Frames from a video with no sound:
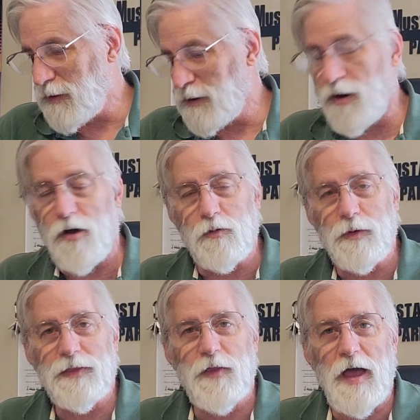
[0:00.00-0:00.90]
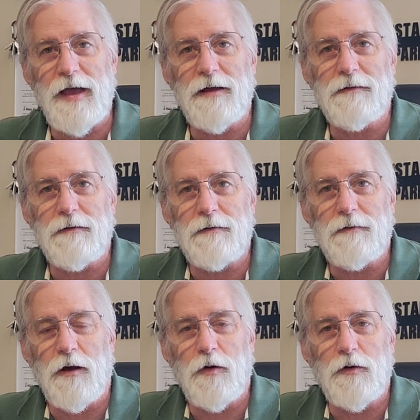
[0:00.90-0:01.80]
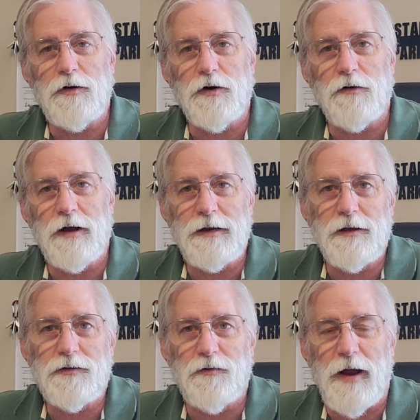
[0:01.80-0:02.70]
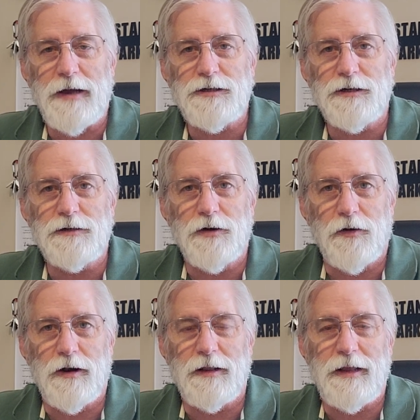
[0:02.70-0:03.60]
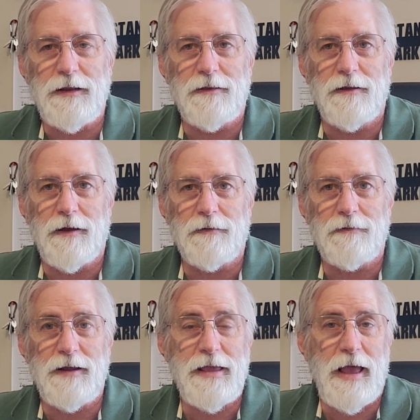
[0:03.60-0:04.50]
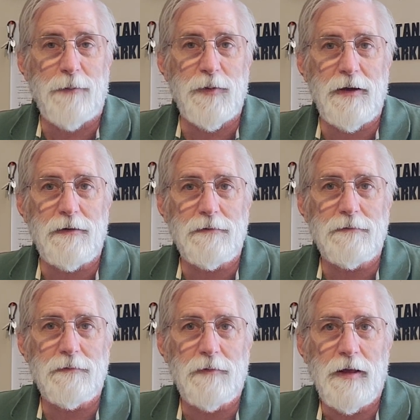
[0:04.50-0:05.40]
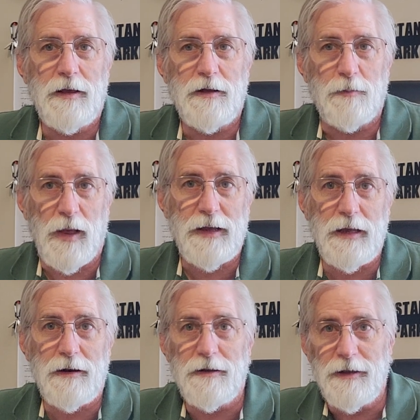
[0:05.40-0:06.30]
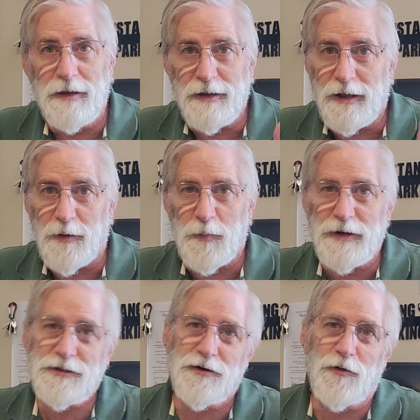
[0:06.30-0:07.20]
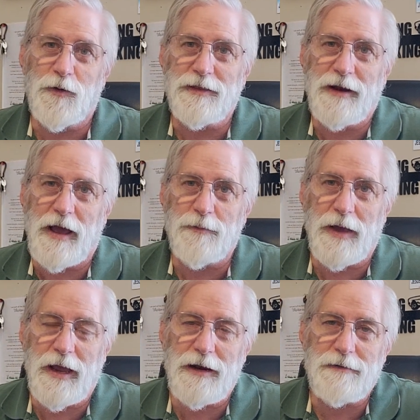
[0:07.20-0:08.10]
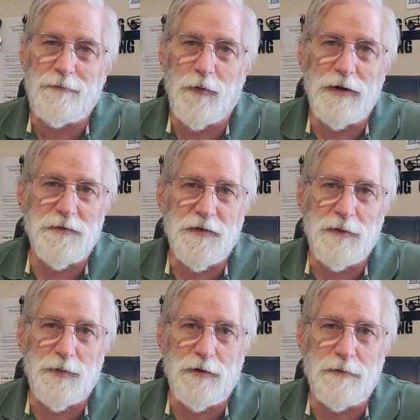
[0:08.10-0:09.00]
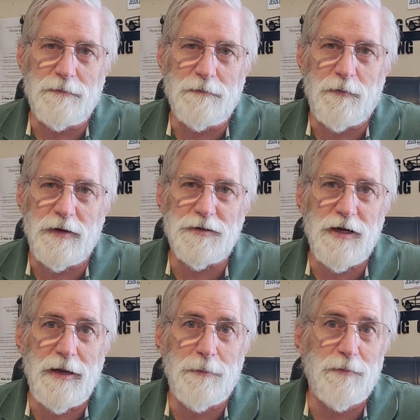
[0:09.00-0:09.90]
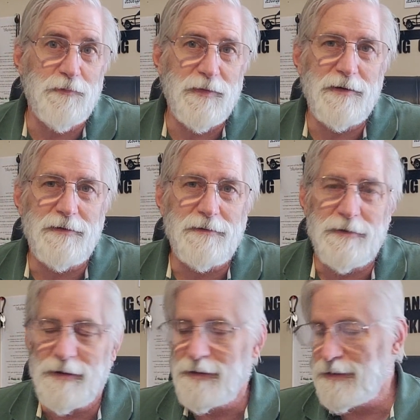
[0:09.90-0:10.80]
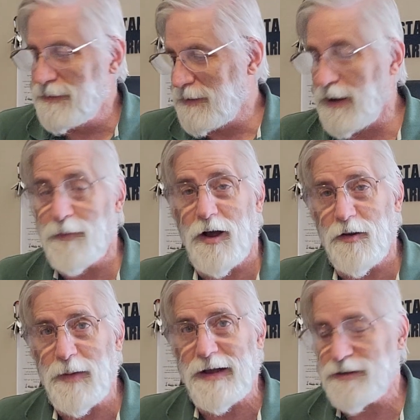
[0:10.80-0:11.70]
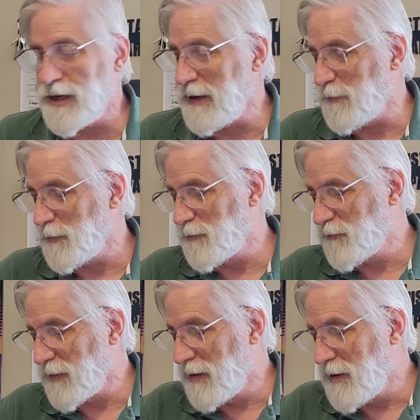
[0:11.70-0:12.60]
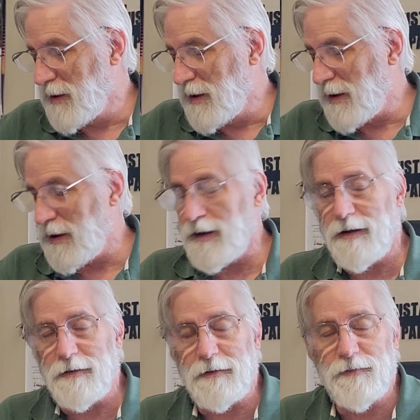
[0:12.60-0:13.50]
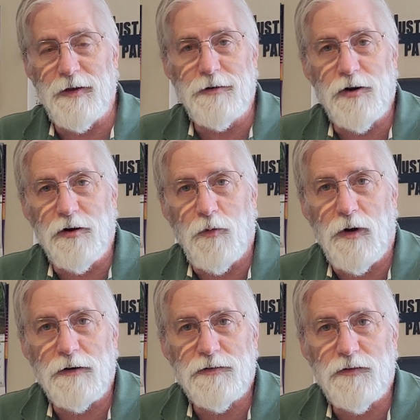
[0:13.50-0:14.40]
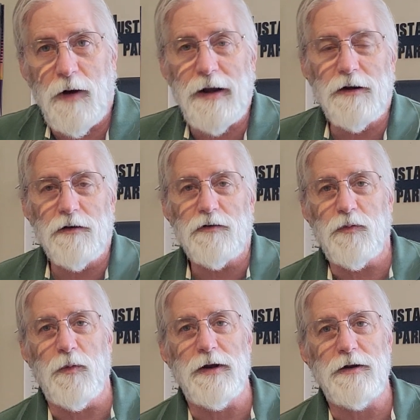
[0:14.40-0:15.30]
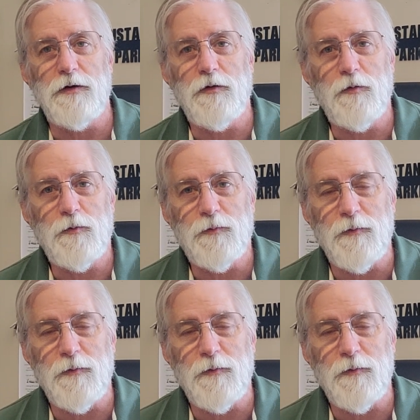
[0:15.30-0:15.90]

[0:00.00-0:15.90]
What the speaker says: Along with that, on your honey extraction, you're going to need the decapping bucket. Got a picture of the one that I made. Real simple, real cheap. I'm all about cheap. Then you're going to want strainers when you